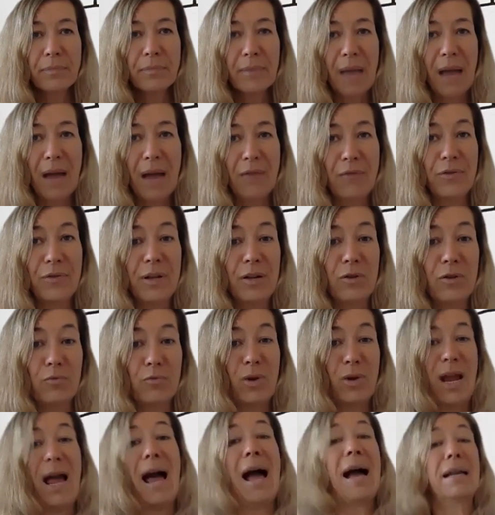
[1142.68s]
I feel
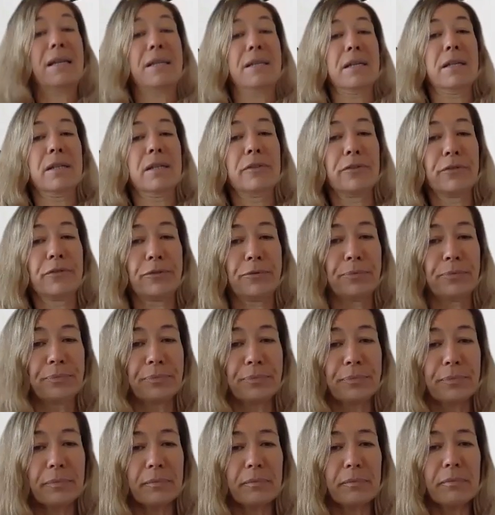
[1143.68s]
reactive.
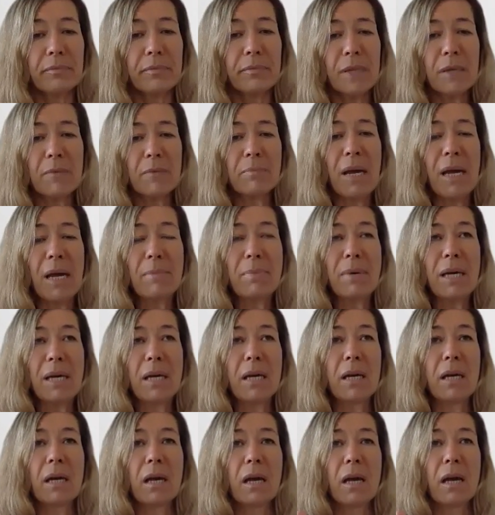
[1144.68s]

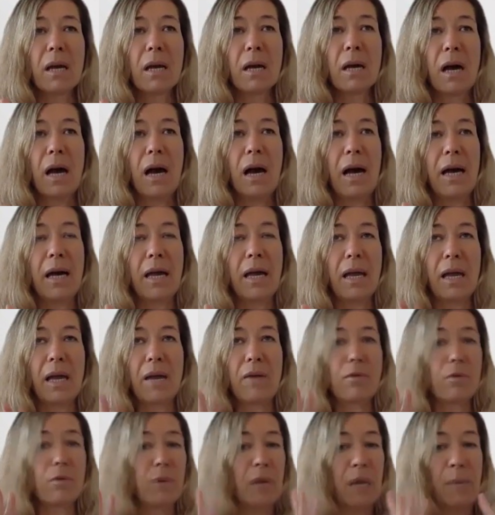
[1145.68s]
Maybe I
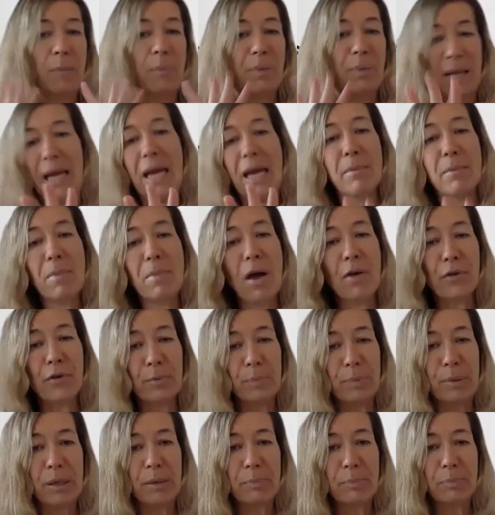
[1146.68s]
either way blame other
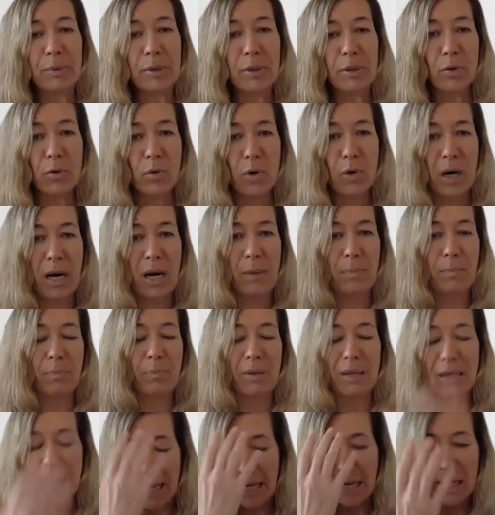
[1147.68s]
people, or I
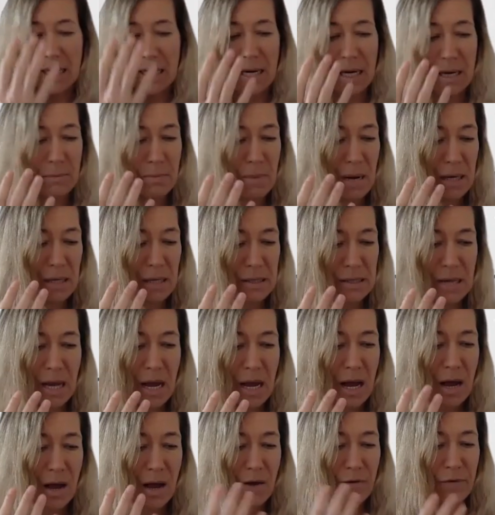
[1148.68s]
placate
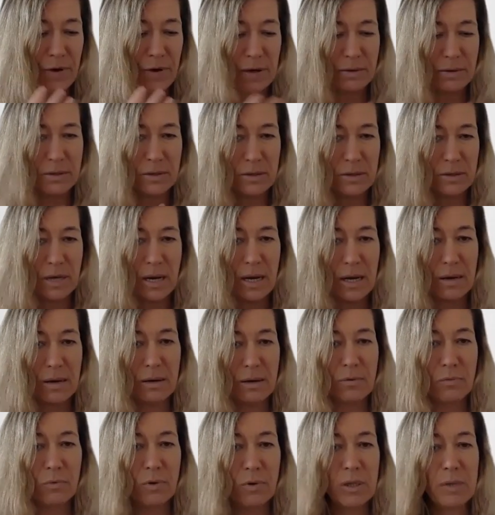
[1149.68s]
myself. I
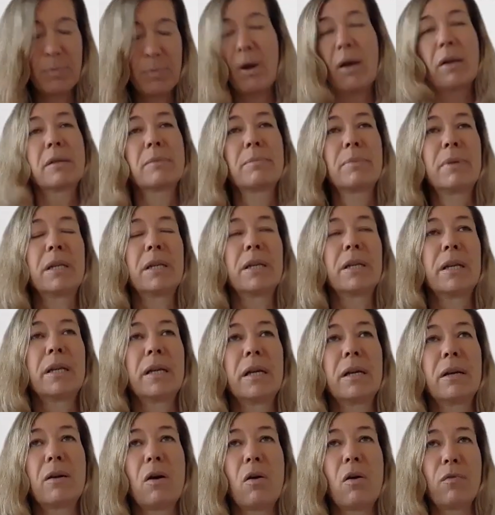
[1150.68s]
take
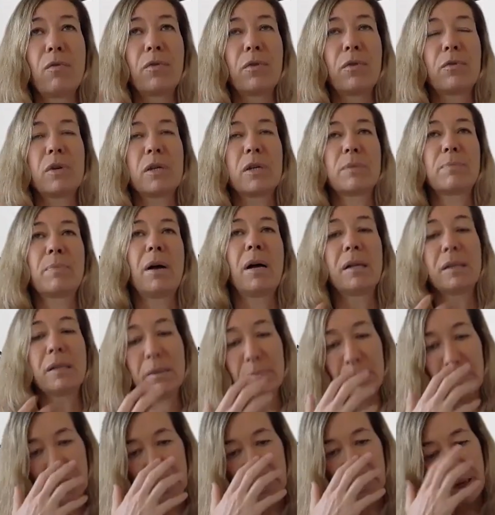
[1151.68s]
responsibility over
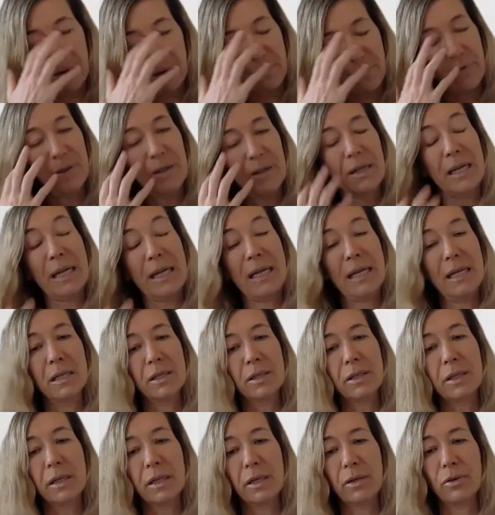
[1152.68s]
responsibility. I feel
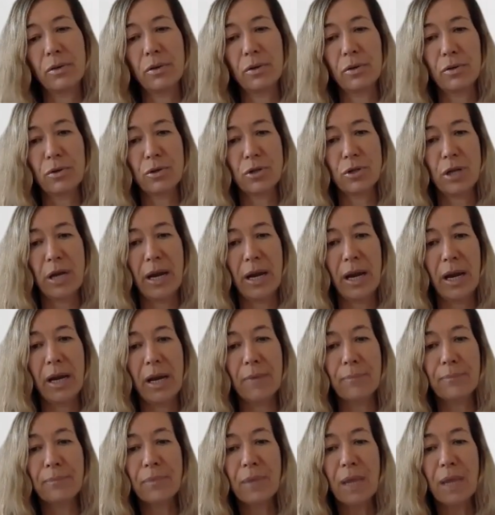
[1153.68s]
guilty and shame.